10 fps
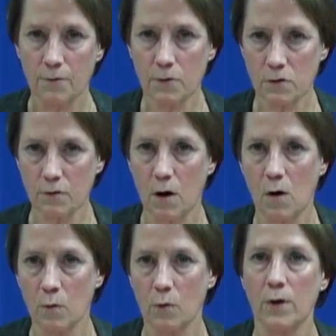First of
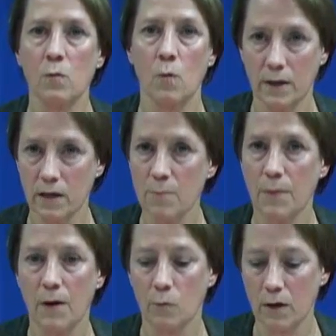all, we're going to want to
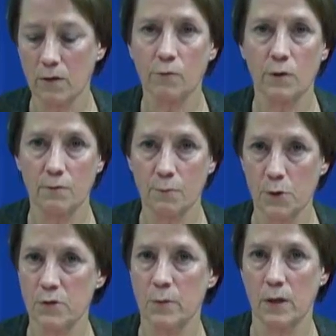keep that rate of
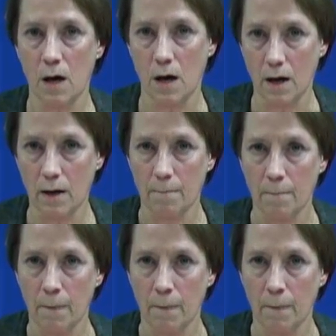reinforcement high.